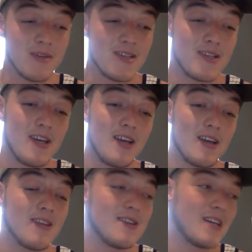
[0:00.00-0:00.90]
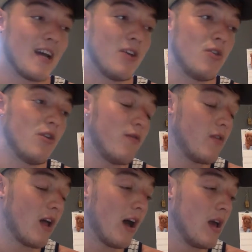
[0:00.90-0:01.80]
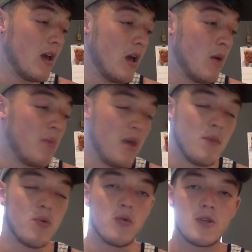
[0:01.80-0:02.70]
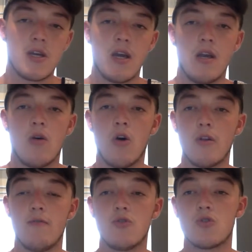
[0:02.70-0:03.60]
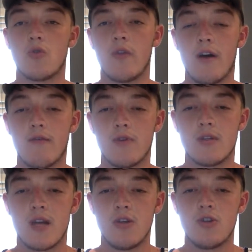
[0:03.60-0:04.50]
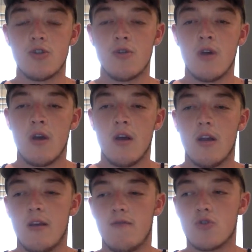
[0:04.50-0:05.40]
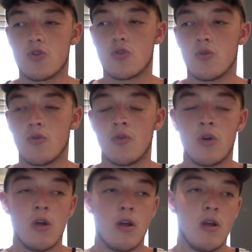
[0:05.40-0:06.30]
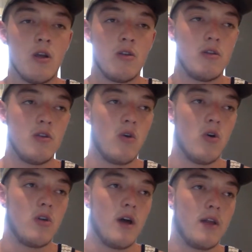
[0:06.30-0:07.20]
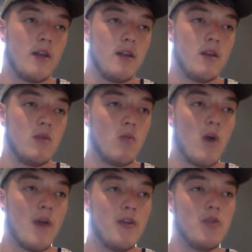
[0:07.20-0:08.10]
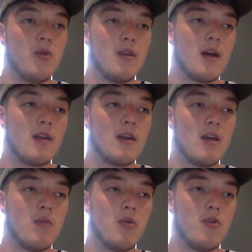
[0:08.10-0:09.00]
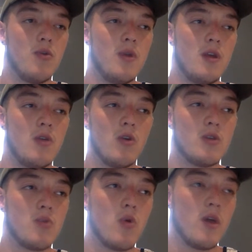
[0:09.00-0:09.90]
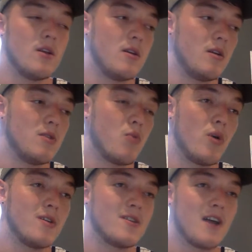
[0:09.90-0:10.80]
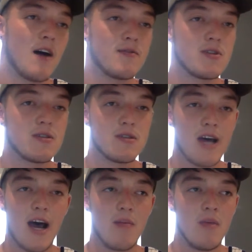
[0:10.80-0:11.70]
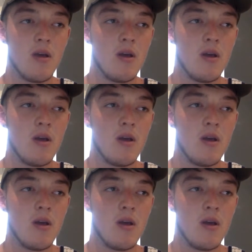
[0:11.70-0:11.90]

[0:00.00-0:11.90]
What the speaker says: sick and tired of like people saying, oh, they've just done that for attention, and they've just done, that. Why they're doing that? They keep on doing it. It's putting staff's time,